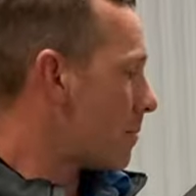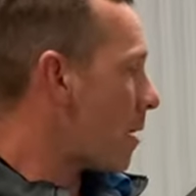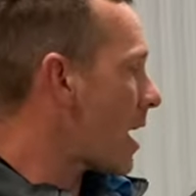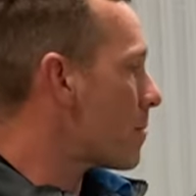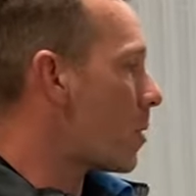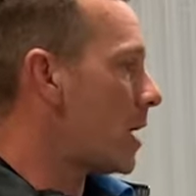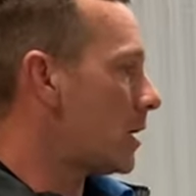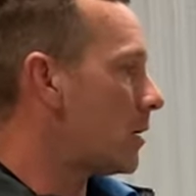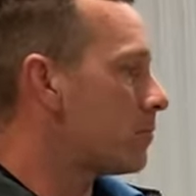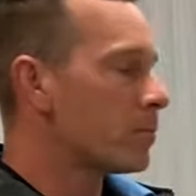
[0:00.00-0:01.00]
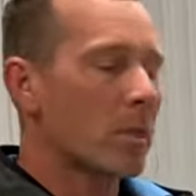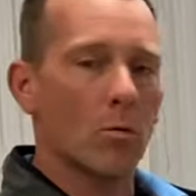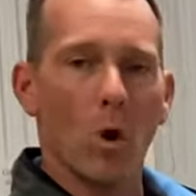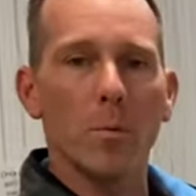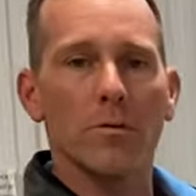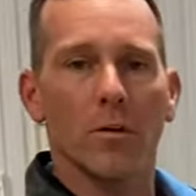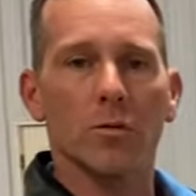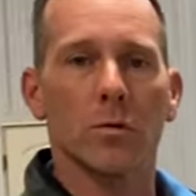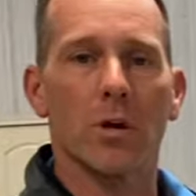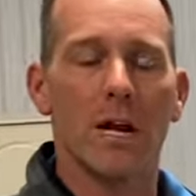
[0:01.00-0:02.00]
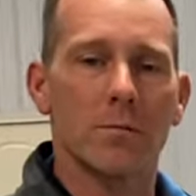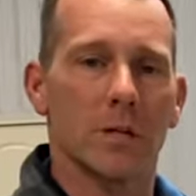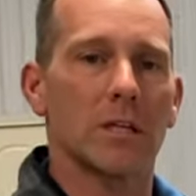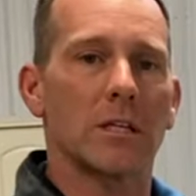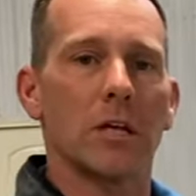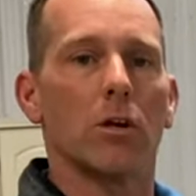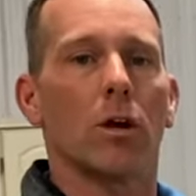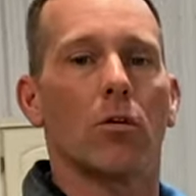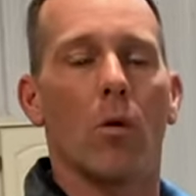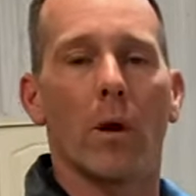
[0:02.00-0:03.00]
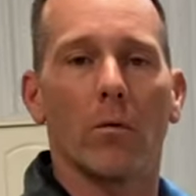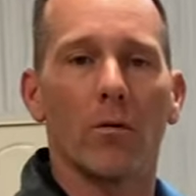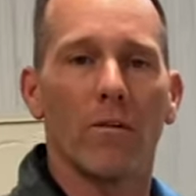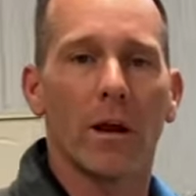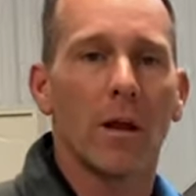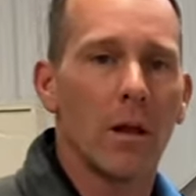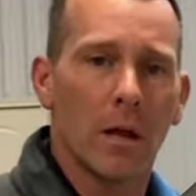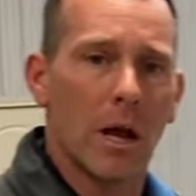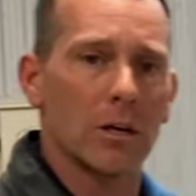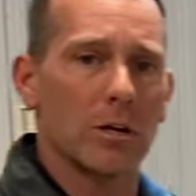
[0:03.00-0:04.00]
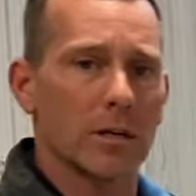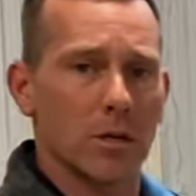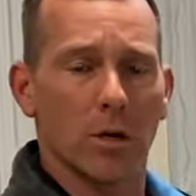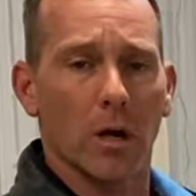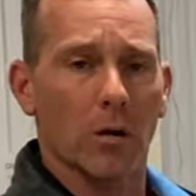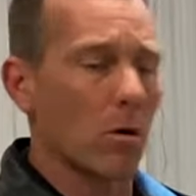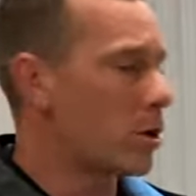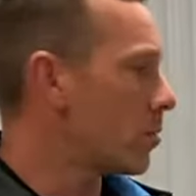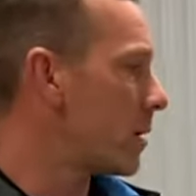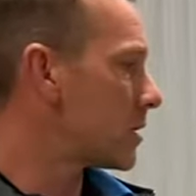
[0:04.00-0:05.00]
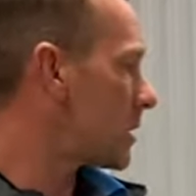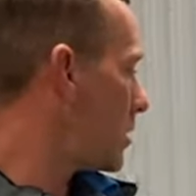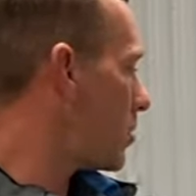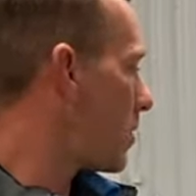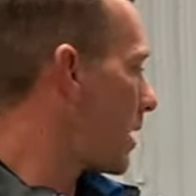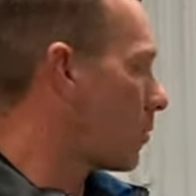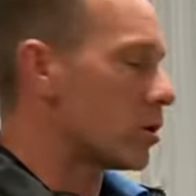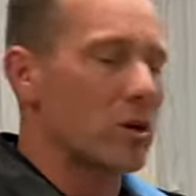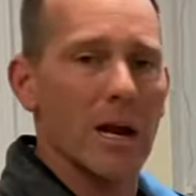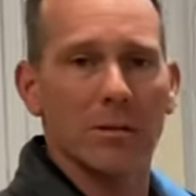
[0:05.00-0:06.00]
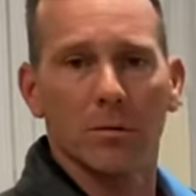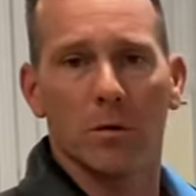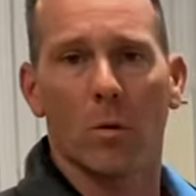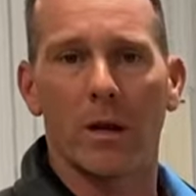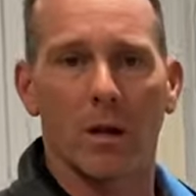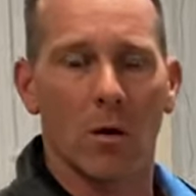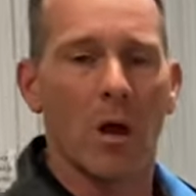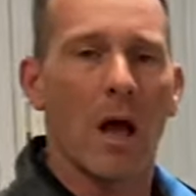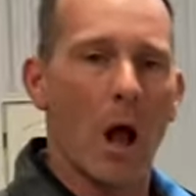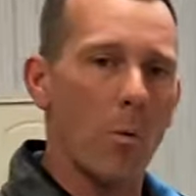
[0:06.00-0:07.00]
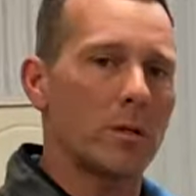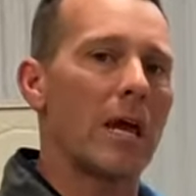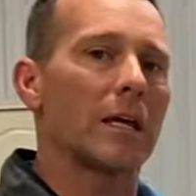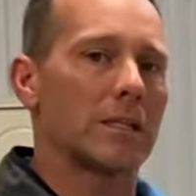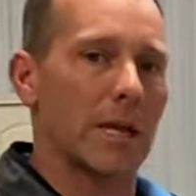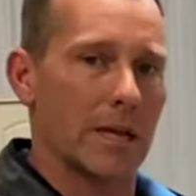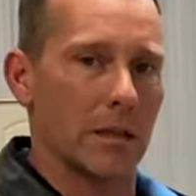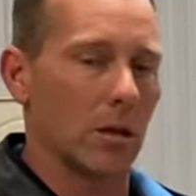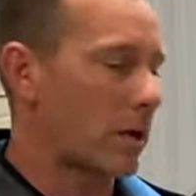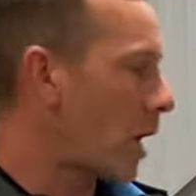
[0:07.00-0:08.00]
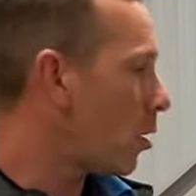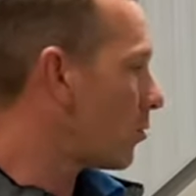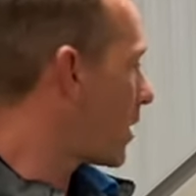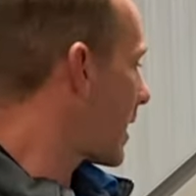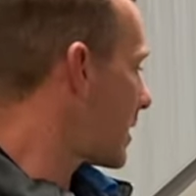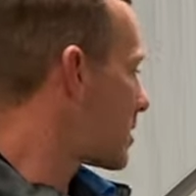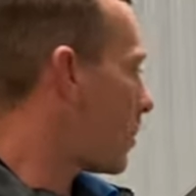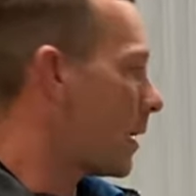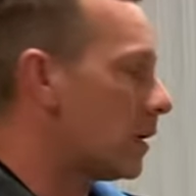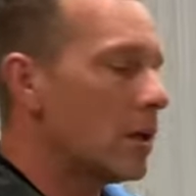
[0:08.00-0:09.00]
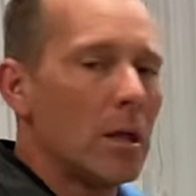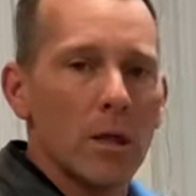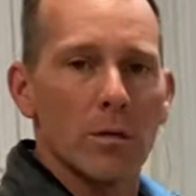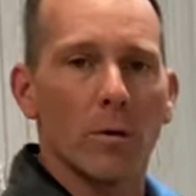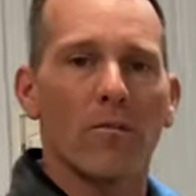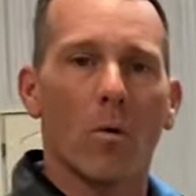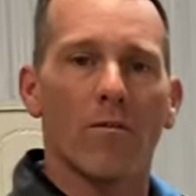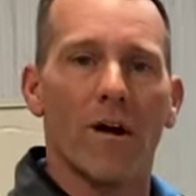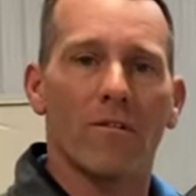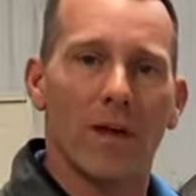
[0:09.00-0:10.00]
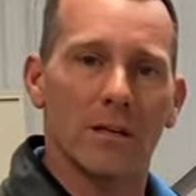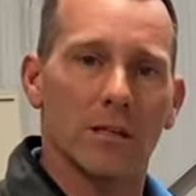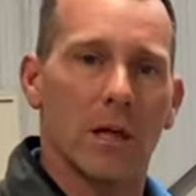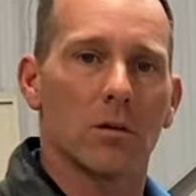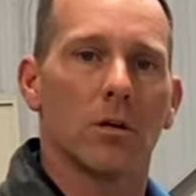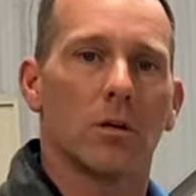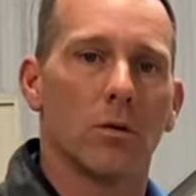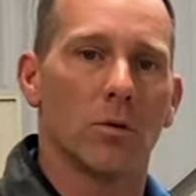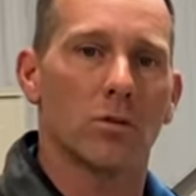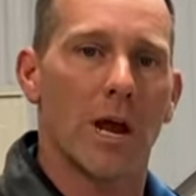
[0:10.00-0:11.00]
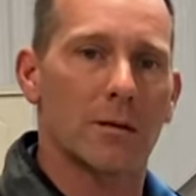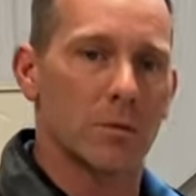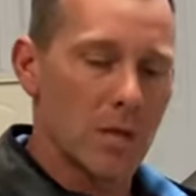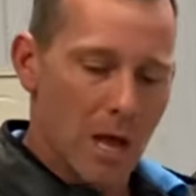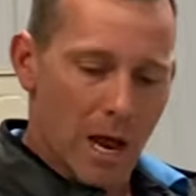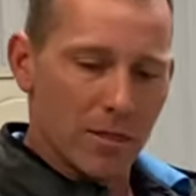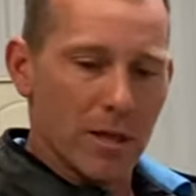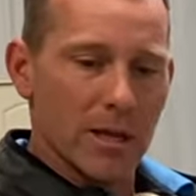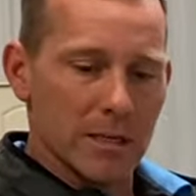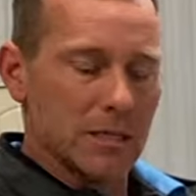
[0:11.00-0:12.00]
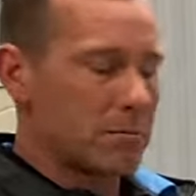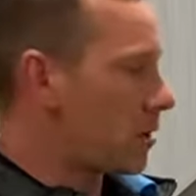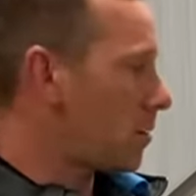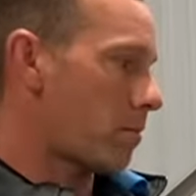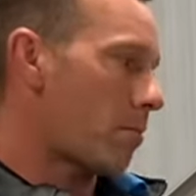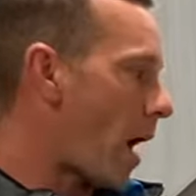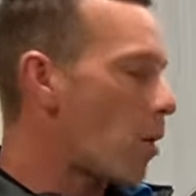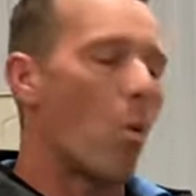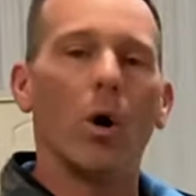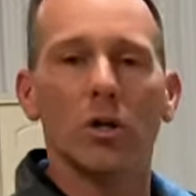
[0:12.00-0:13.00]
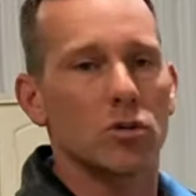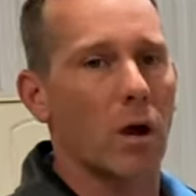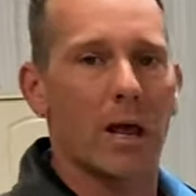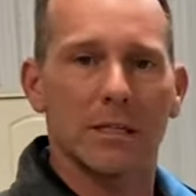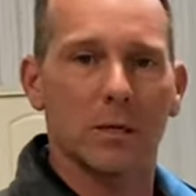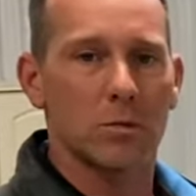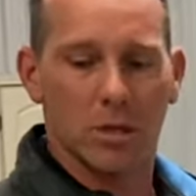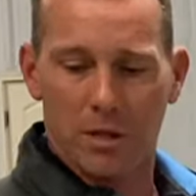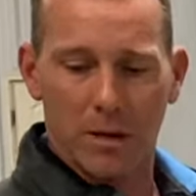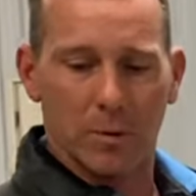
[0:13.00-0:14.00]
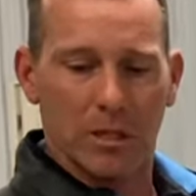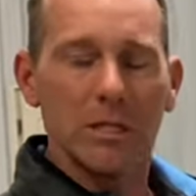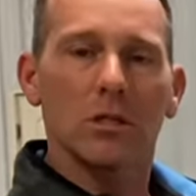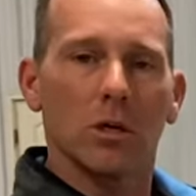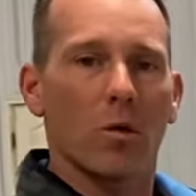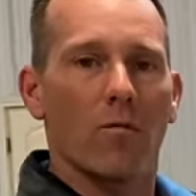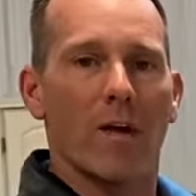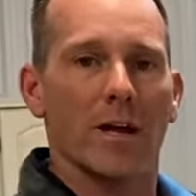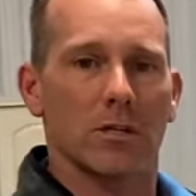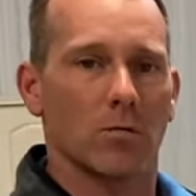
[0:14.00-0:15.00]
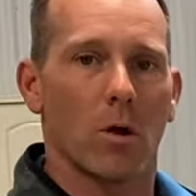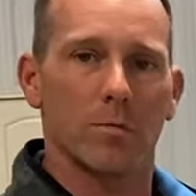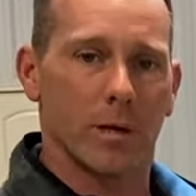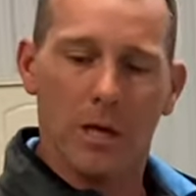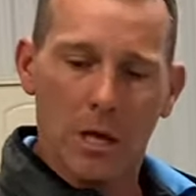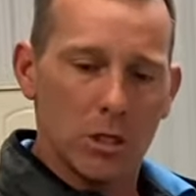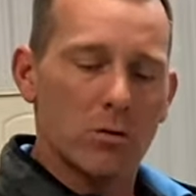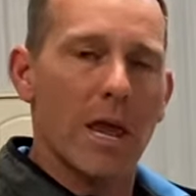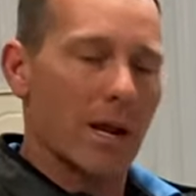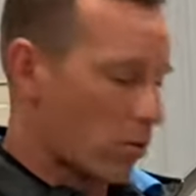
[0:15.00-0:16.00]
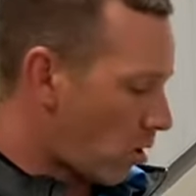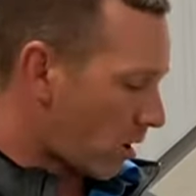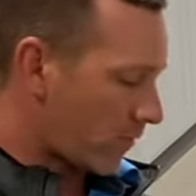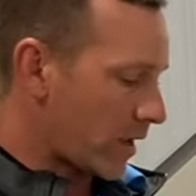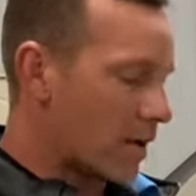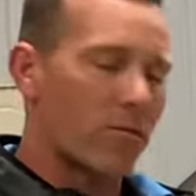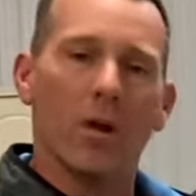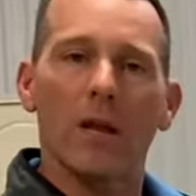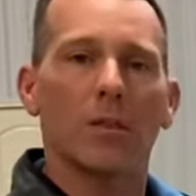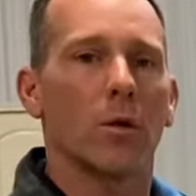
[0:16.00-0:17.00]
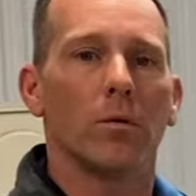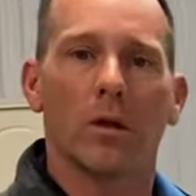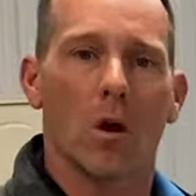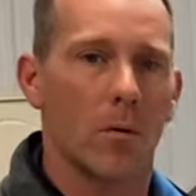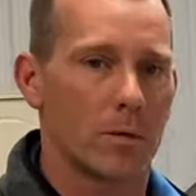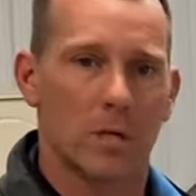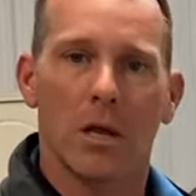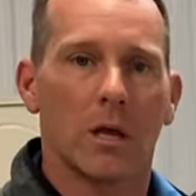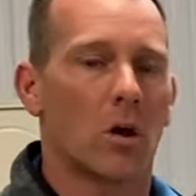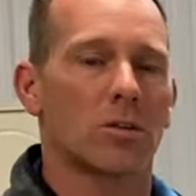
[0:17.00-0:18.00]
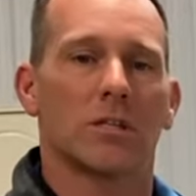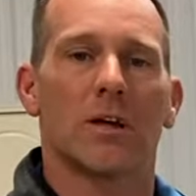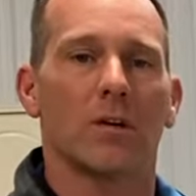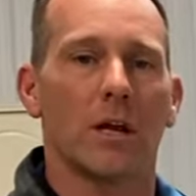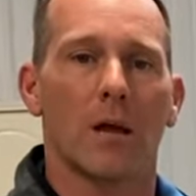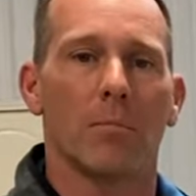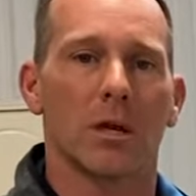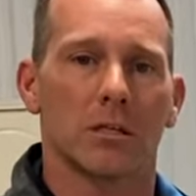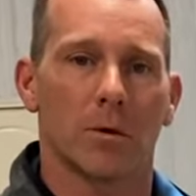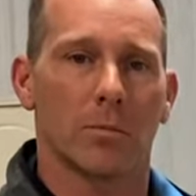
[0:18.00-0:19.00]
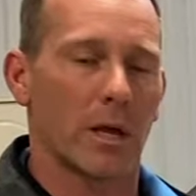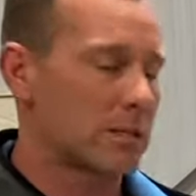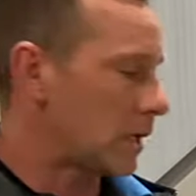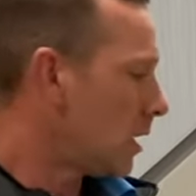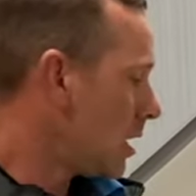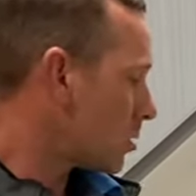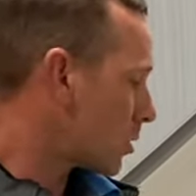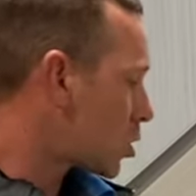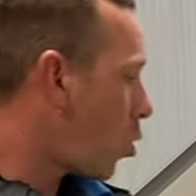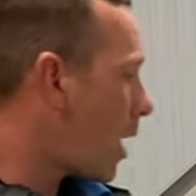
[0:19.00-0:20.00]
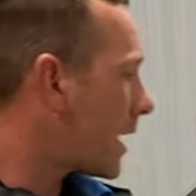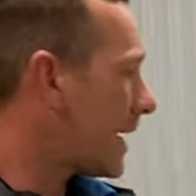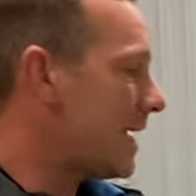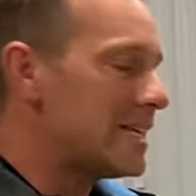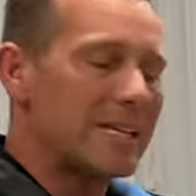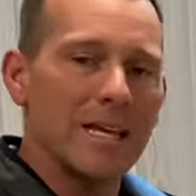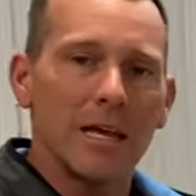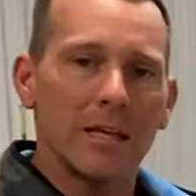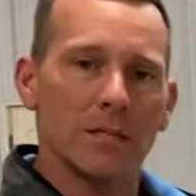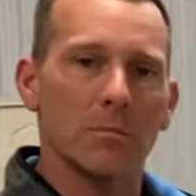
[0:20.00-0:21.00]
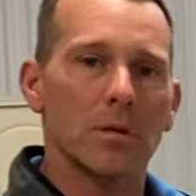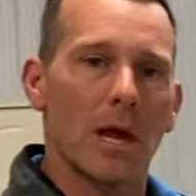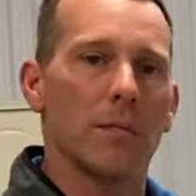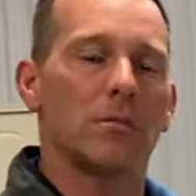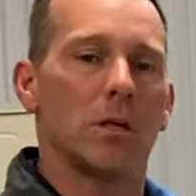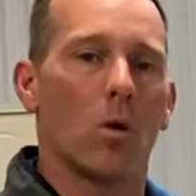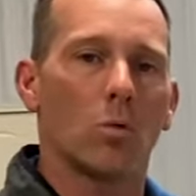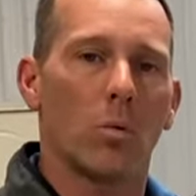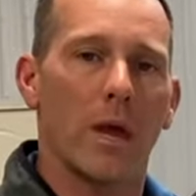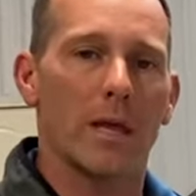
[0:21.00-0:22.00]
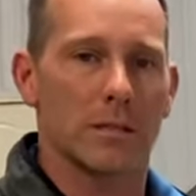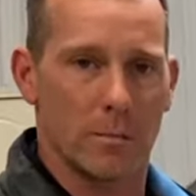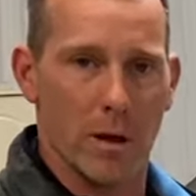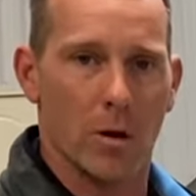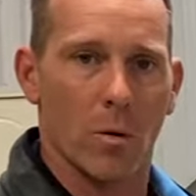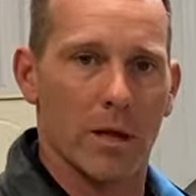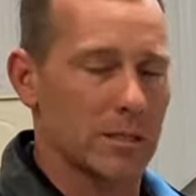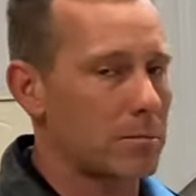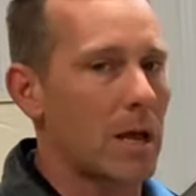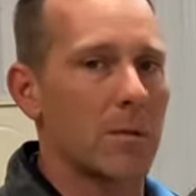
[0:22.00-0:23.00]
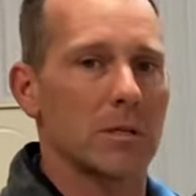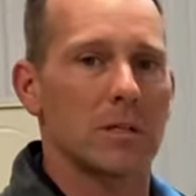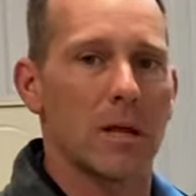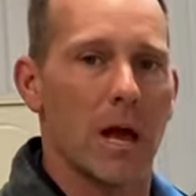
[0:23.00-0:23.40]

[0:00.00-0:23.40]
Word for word: my opinion, Ropes first retractables. Let's say you're a growing roofing contractor, you're gonna grow your business and you're thinking retractables are the way to go. I would take a second look. I don't think I'd spend three or four, five thousand dollars on new retractables. I think I'd buy one, try it, see what you think. But these good old fashioned ropes, man, you can't go wrong. If they get frayed, throw it in the garbage. Cost you 79 bucks to replace it. So it's quick, easy. Sometimes the old way is the better way, sometimes it's not.